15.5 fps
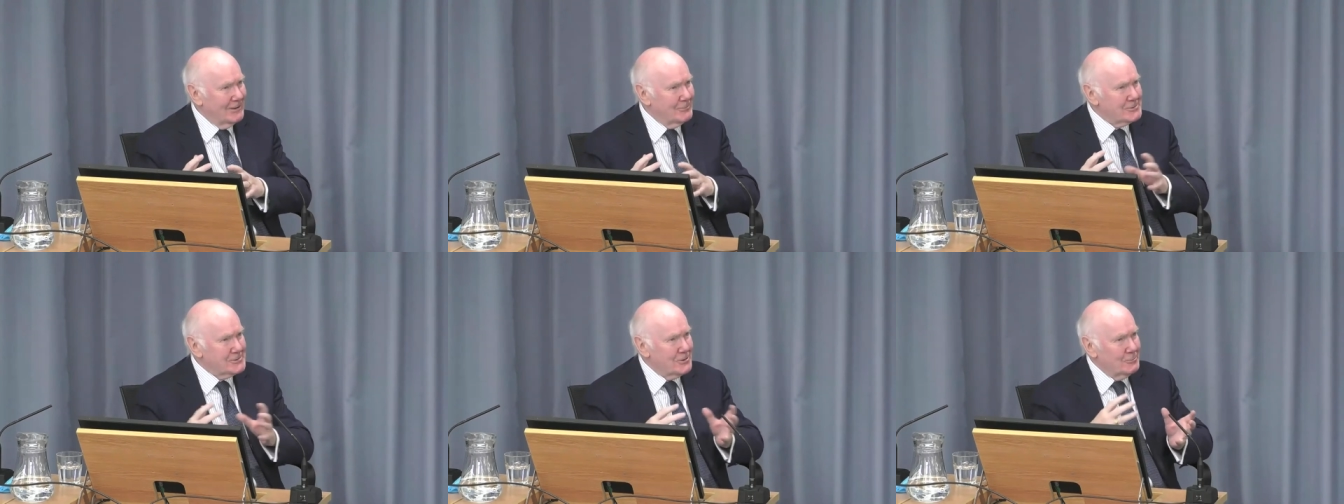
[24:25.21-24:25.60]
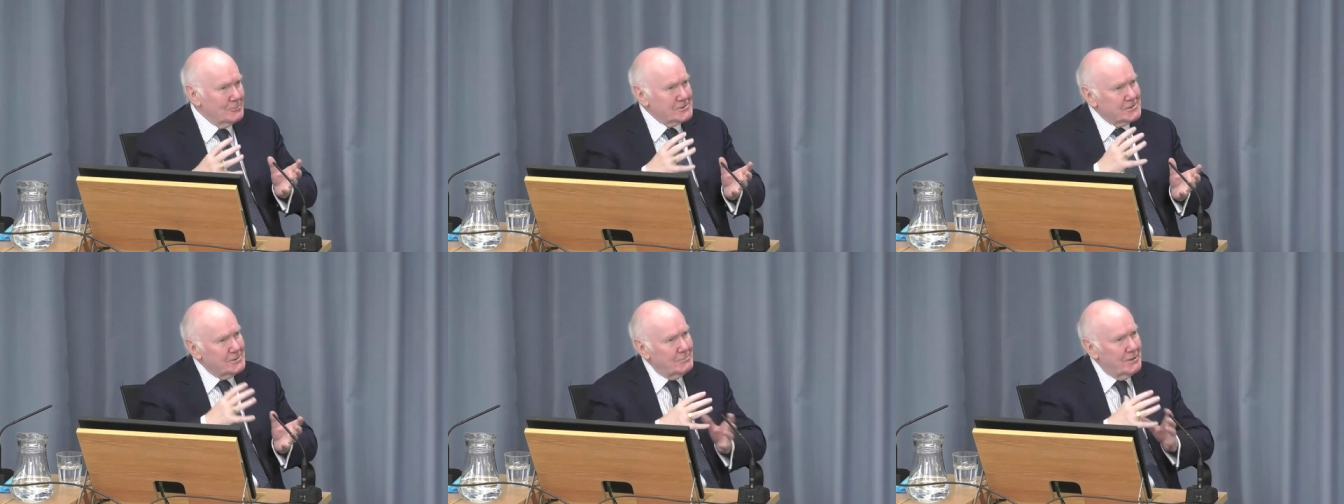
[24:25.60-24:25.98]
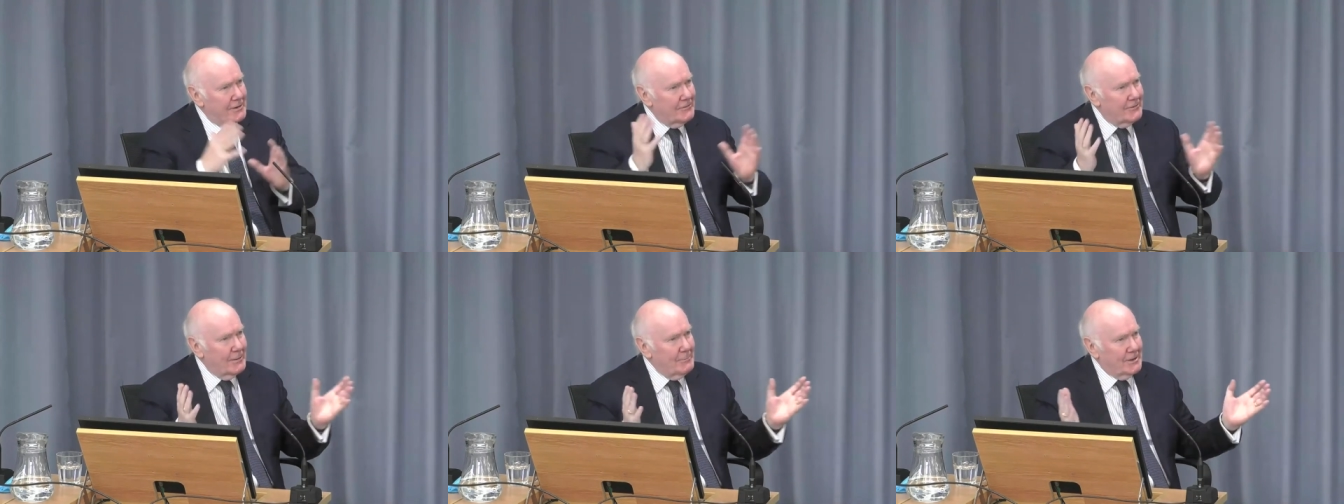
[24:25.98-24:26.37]
It was almost the
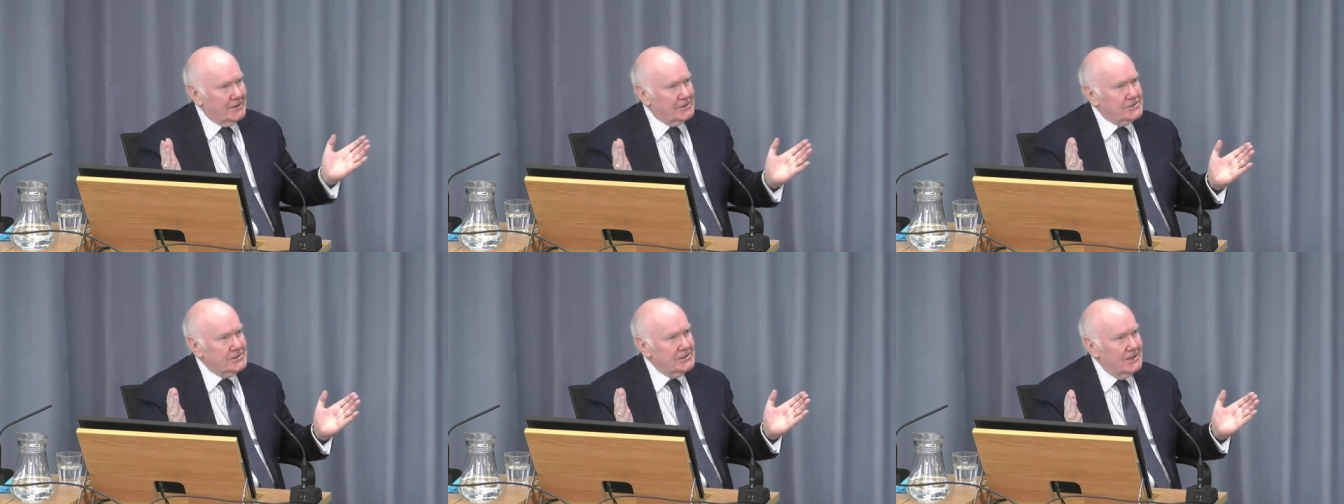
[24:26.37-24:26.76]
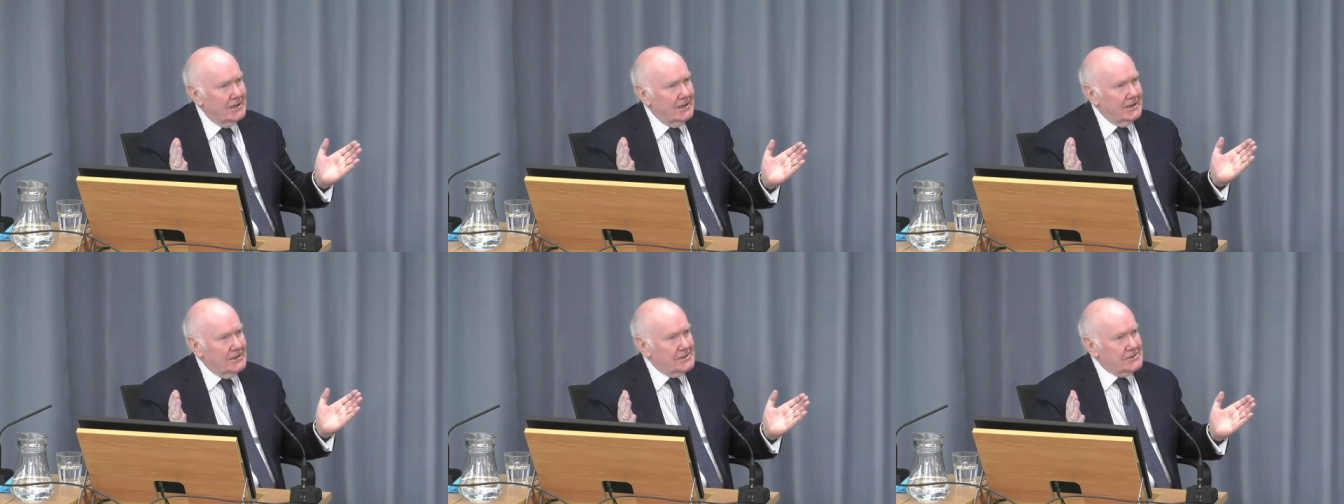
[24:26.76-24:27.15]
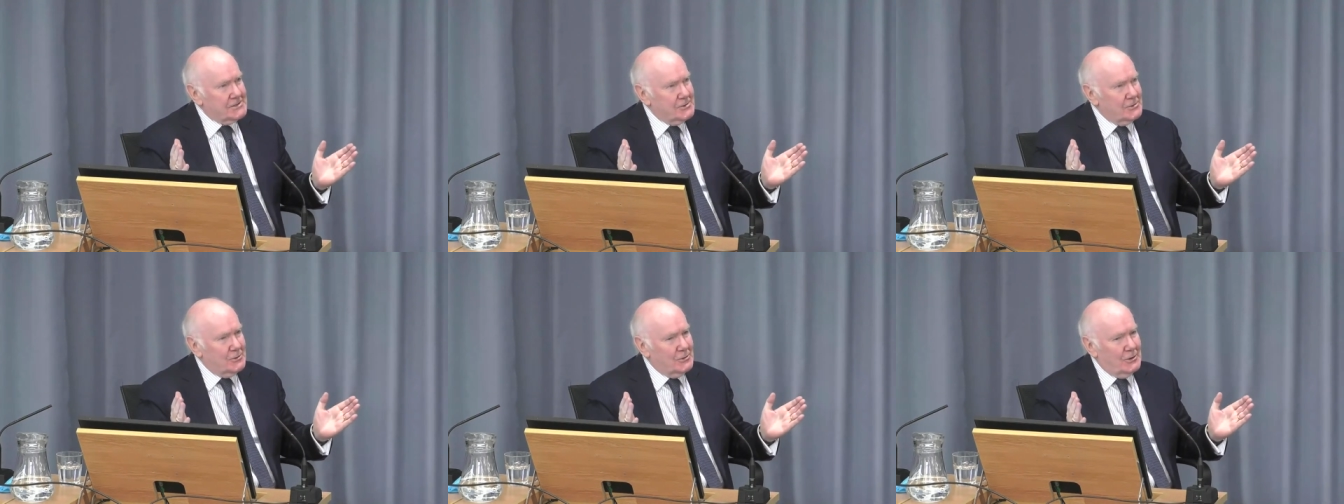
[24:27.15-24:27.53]
mirror image.
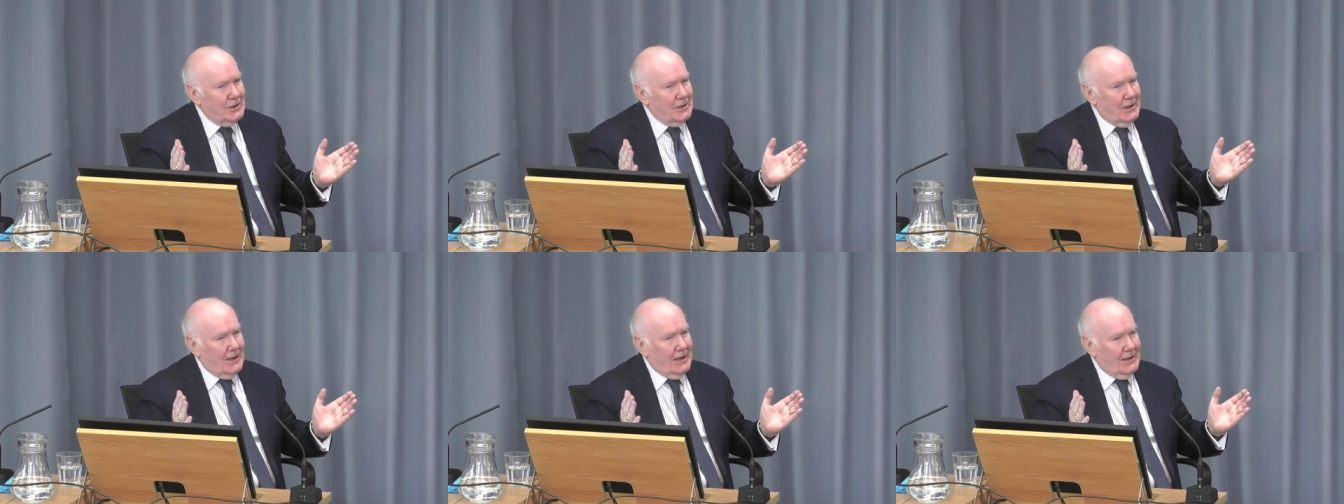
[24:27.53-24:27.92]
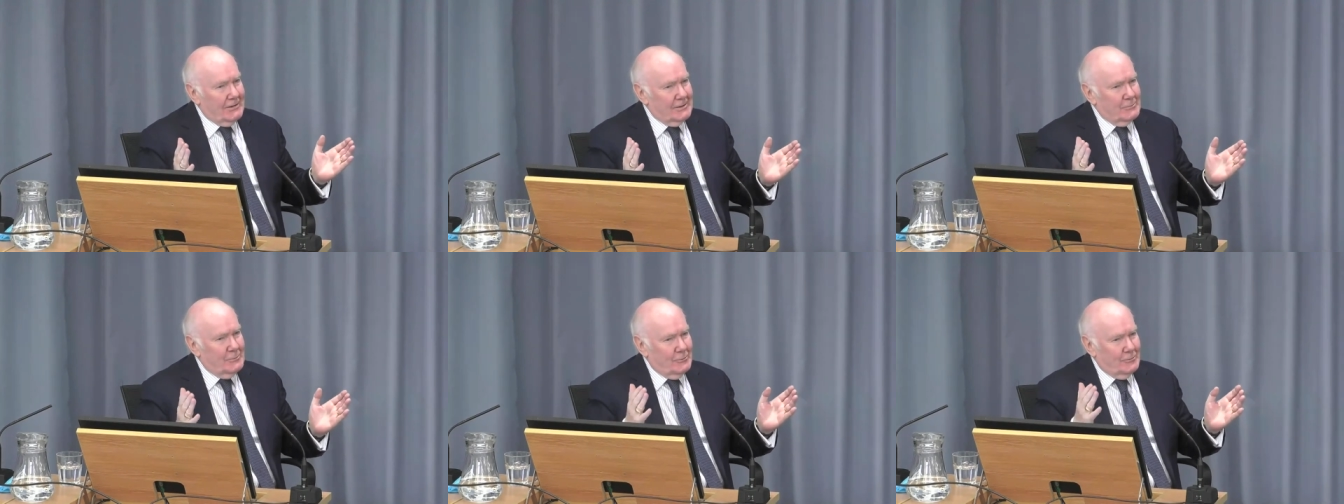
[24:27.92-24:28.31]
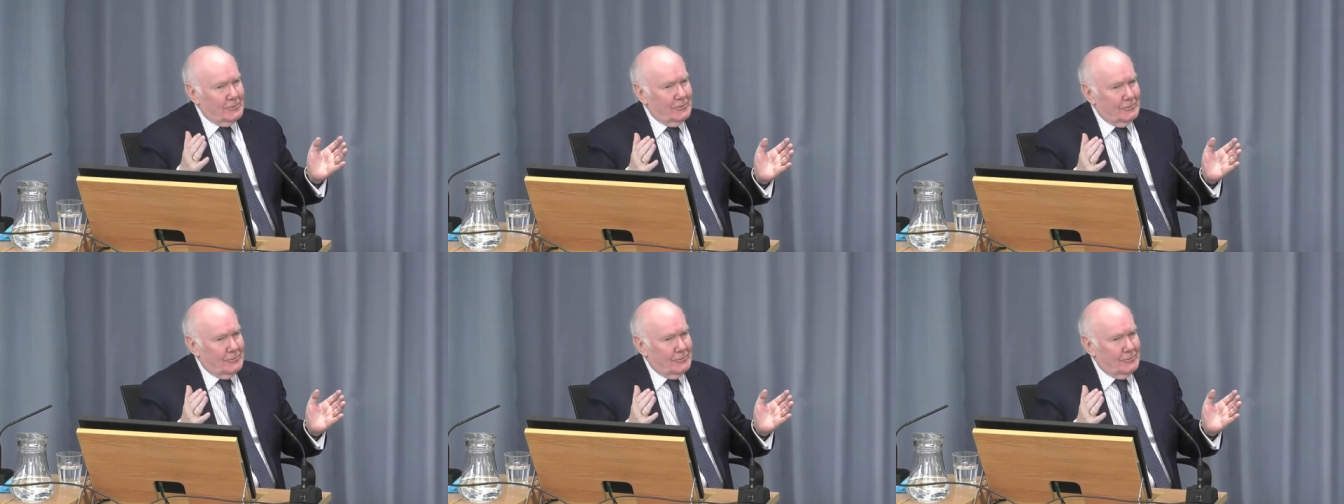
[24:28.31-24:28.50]
So I think